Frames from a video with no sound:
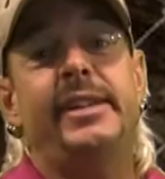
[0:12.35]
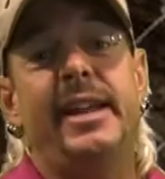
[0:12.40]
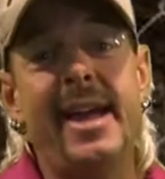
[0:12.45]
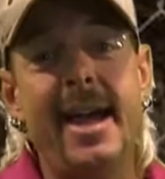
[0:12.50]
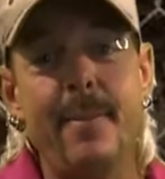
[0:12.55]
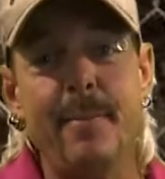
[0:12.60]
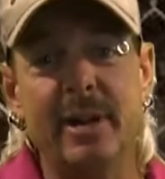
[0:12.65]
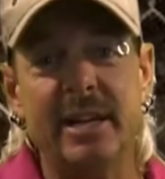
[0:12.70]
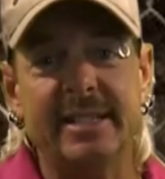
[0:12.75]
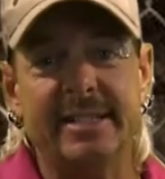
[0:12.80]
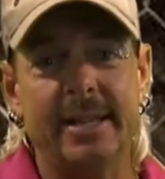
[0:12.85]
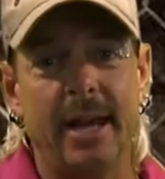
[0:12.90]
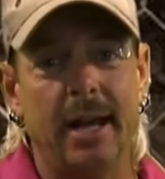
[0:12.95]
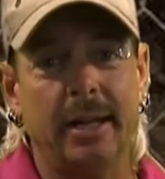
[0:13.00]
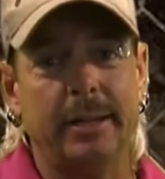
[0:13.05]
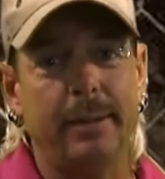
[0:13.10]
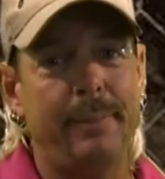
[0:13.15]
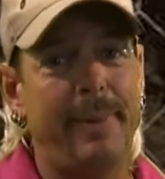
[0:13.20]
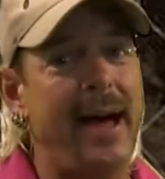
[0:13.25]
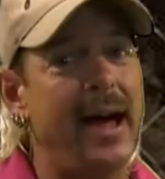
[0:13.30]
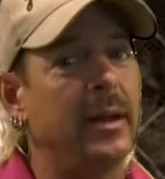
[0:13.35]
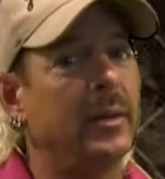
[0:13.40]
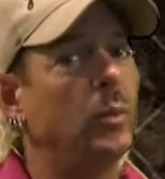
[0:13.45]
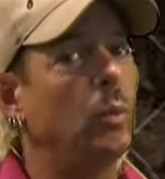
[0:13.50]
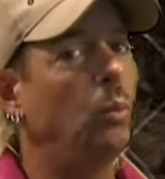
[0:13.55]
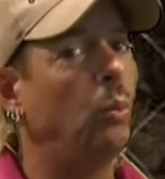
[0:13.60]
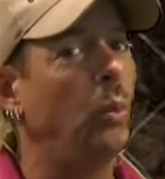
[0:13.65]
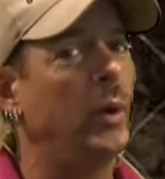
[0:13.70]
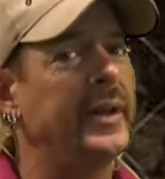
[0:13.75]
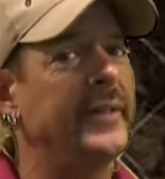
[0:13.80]
Today I'm going to talk about
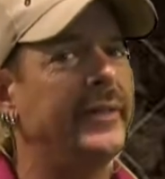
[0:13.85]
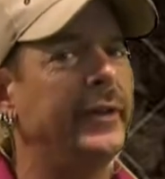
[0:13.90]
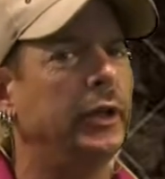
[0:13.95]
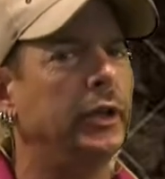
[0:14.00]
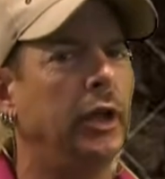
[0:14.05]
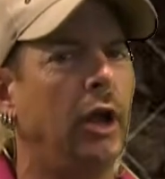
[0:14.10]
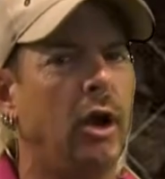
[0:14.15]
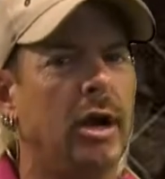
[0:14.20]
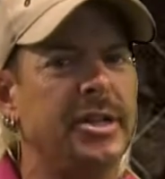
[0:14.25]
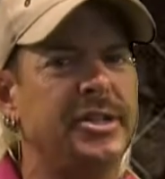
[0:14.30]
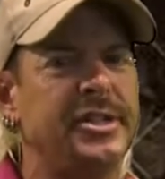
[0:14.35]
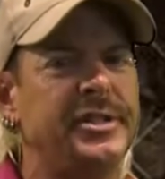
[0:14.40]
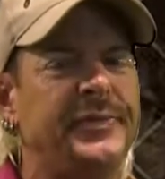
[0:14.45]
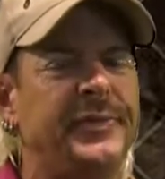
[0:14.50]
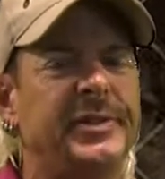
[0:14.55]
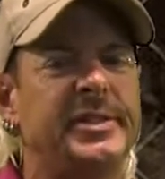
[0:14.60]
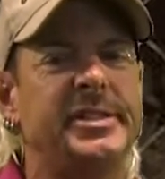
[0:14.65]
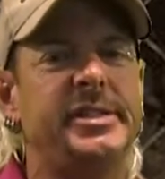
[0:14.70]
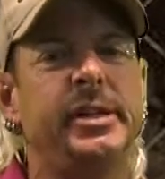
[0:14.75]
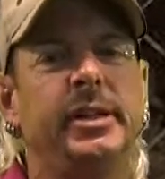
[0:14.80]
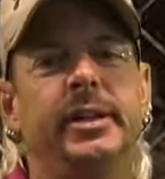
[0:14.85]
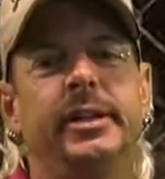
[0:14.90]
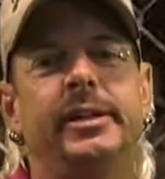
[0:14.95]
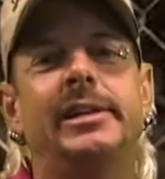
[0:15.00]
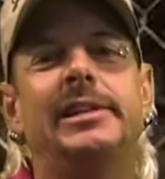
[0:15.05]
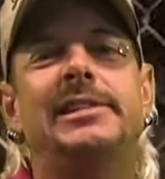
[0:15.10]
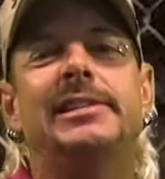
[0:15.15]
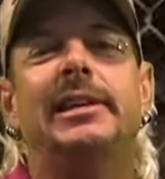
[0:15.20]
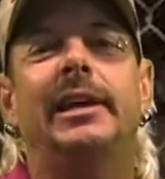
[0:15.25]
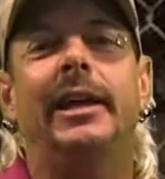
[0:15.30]
one of the largest
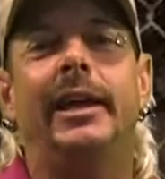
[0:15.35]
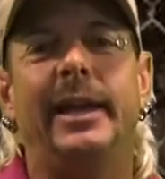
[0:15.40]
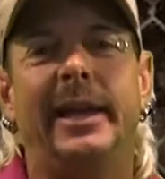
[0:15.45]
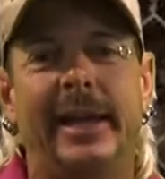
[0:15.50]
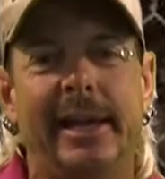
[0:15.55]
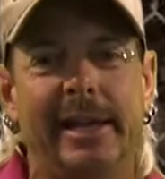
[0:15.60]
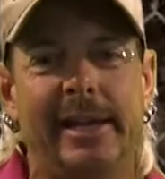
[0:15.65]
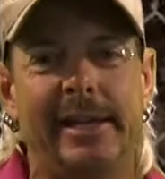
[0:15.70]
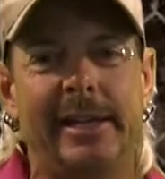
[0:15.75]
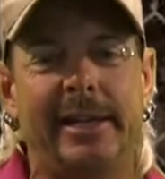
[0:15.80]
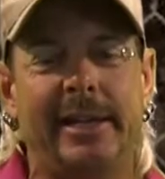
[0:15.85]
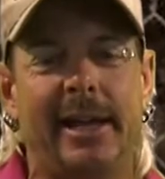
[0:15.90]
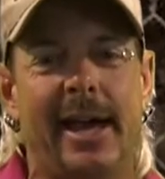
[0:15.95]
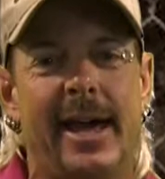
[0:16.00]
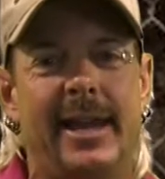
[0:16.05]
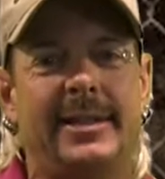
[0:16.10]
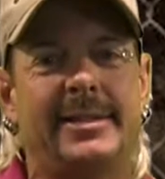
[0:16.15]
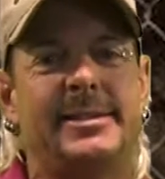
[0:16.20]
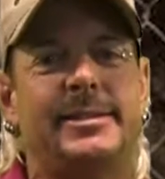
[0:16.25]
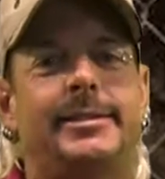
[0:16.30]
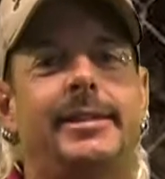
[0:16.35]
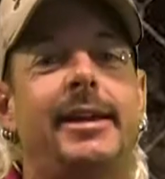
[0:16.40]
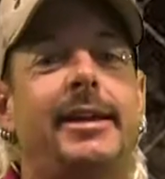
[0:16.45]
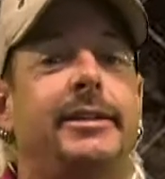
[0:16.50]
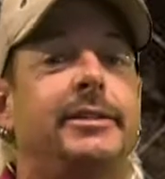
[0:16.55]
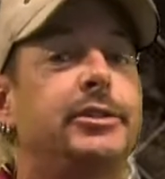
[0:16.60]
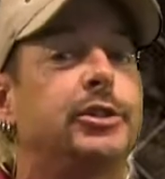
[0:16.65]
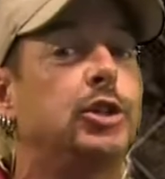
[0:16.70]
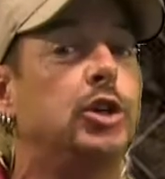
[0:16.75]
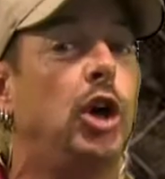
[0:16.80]
facilities in the United
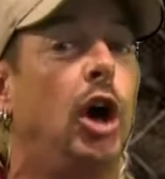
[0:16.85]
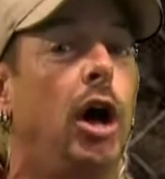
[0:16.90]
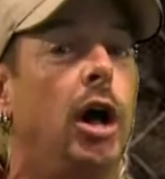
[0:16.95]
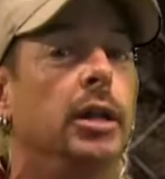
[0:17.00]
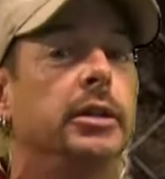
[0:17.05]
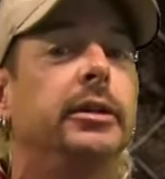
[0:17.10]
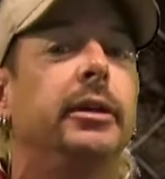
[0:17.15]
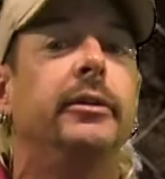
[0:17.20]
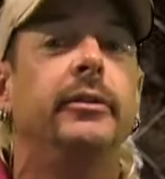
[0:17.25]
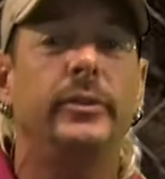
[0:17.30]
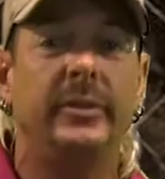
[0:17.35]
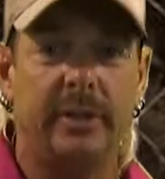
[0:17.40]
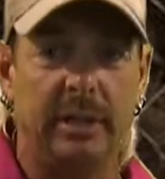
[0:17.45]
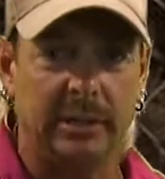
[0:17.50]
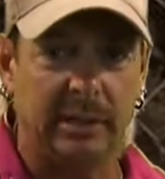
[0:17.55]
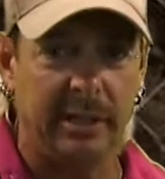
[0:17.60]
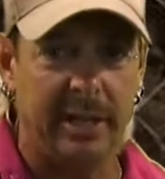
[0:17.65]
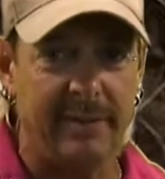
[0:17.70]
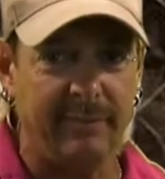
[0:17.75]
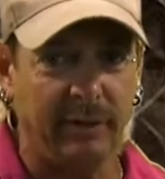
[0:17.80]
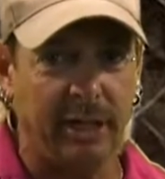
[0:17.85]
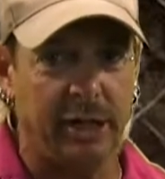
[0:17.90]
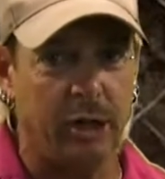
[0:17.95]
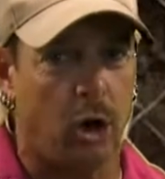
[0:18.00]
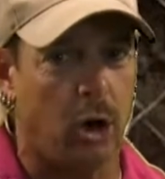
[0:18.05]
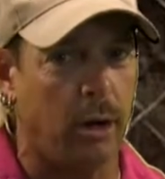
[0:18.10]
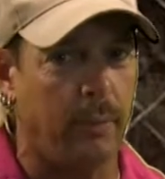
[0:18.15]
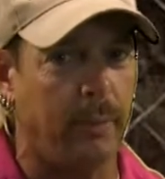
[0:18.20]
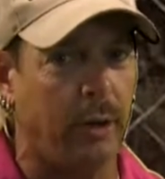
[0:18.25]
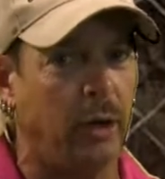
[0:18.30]
States called the Cleveland
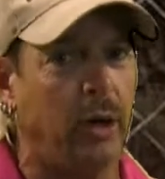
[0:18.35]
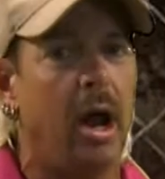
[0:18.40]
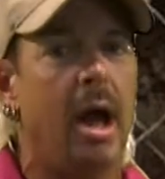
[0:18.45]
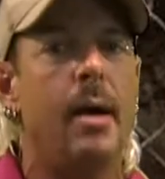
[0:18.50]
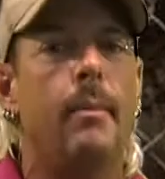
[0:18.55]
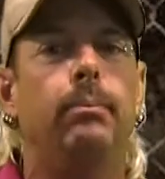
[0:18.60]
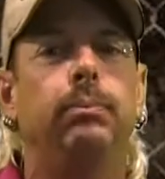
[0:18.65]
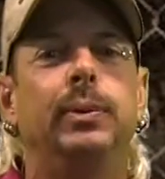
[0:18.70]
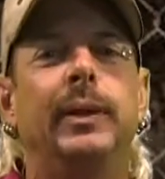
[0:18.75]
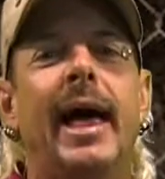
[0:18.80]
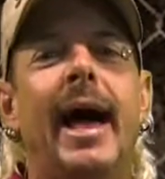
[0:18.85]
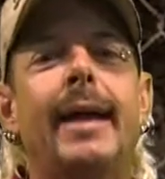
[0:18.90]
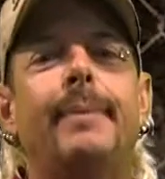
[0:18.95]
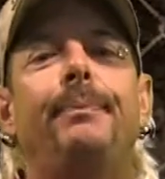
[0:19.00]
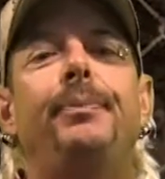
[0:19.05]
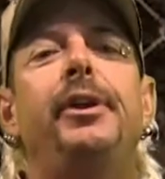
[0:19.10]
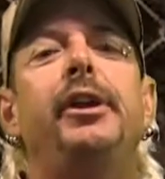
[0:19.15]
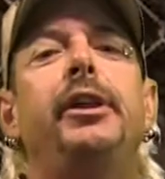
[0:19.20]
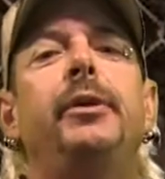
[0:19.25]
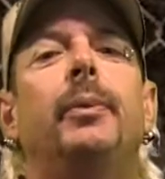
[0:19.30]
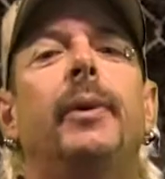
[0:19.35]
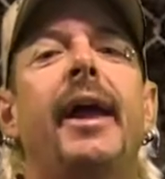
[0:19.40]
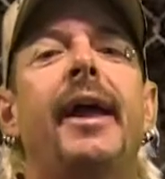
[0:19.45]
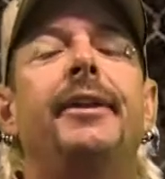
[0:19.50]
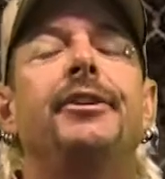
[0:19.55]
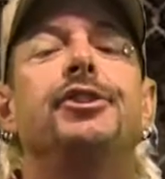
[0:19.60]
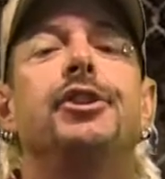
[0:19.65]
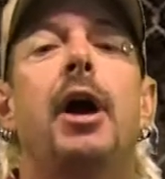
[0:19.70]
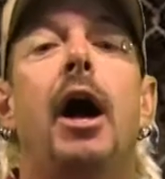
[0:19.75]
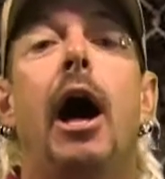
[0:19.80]
Armor Black Beauty
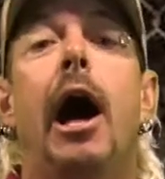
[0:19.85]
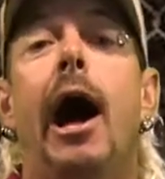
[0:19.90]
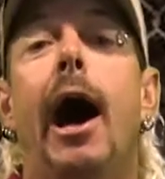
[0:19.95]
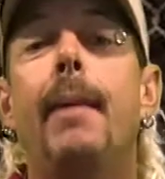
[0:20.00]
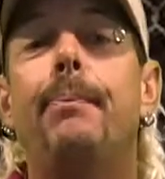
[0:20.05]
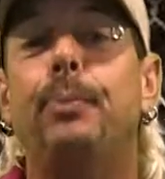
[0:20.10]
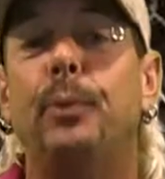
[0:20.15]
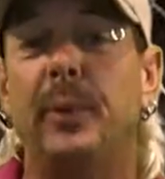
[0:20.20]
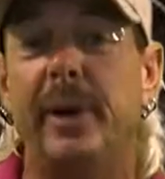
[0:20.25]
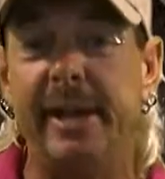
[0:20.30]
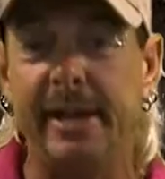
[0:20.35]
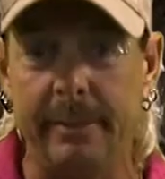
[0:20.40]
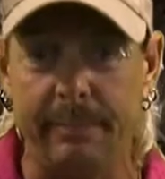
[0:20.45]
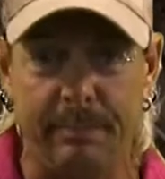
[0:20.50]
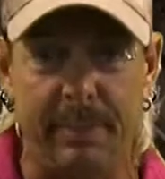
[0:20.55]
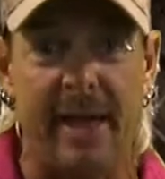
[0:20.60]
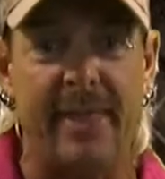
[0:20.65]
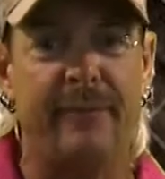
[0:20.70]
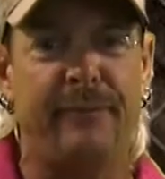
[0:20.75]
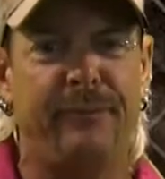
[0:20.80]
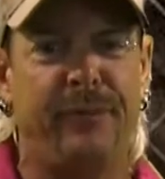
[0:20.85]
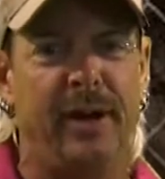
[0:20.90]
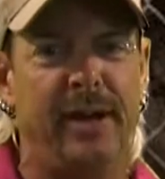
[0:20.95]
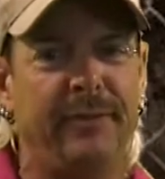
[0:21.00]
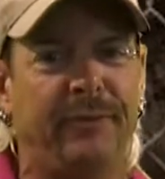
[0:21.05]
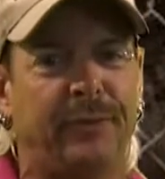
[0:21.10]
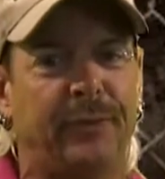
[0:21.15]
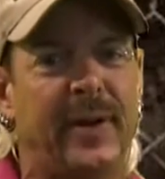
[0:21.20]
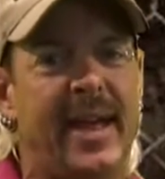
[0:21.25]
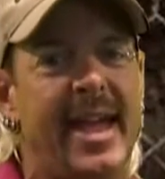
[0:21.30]
Ranch, operated by the
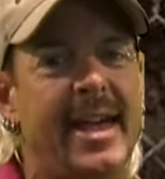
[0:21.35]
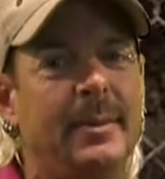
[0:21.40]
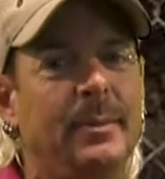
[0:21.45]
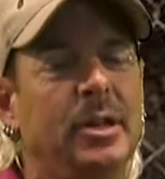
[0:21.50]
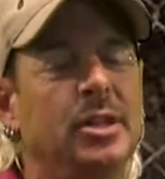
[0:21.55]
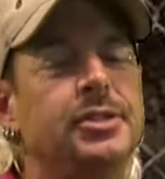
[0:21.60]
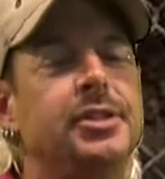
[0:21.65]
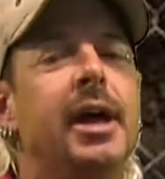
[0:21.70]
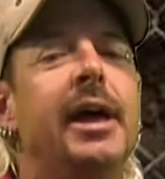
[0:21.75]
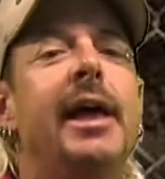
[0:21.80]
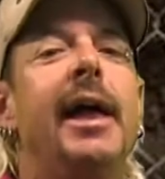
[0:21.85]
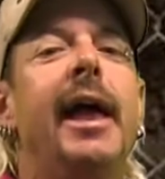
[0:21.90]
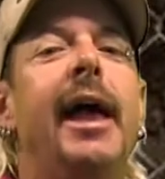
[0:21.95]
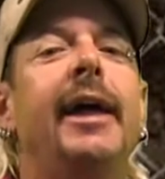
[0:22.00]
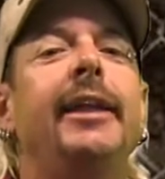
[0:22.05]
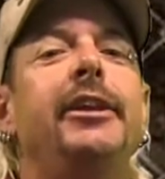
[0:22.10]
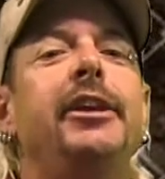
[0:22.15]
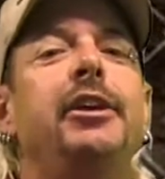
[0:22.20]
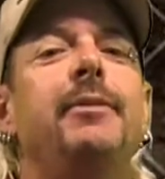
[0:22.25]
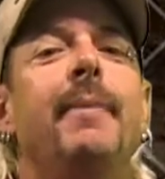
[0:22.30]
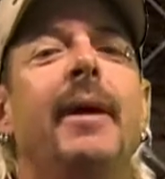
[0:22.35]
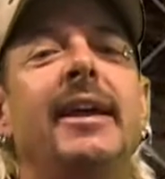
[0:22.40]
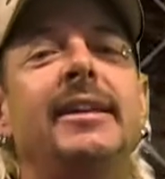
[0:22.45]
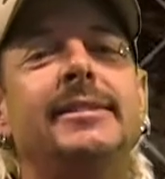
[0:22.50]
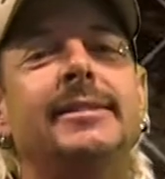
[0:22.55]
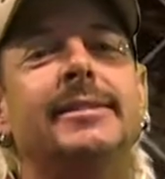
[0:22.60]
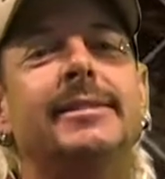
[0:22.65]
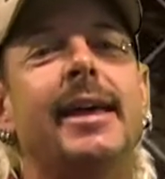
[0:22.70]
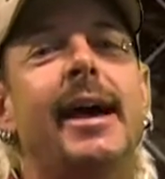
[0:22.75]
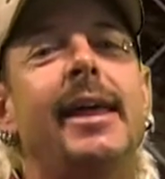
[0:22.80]
Fund for Animals and the
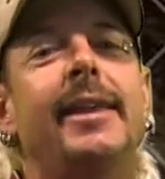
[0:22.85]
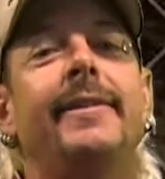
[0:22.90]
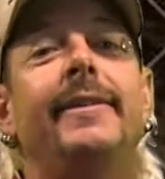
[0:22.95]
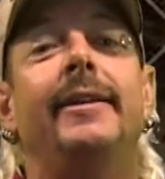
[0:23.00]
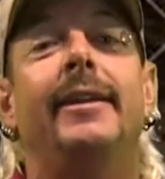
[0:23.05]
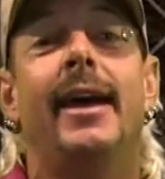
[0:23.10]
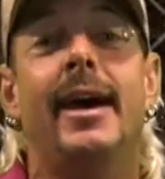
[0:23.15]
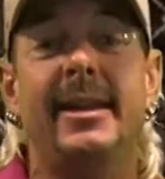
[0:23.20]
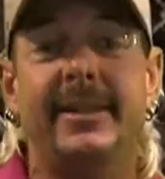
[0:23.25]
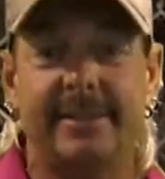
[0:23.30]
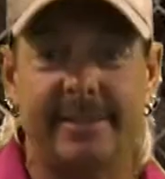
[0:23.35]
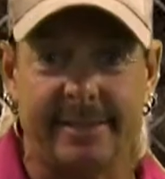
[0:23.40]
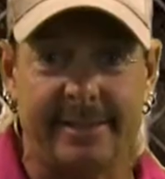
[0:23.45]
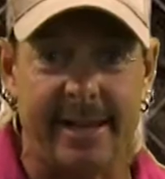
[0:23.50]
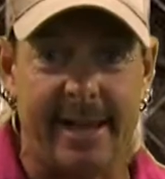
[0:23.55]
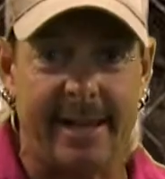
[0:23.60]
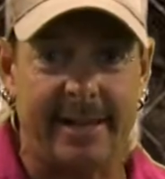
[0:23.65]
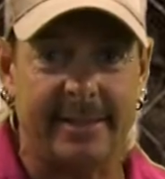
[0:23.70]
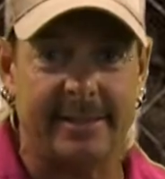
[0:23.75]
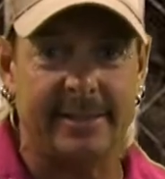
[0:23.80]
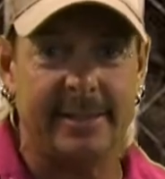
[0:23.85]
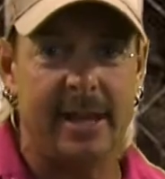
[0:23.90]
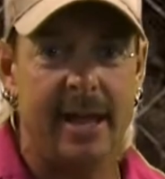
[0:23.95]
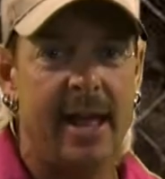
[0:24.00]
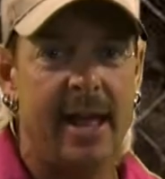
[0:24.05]
Humane Society of the United States.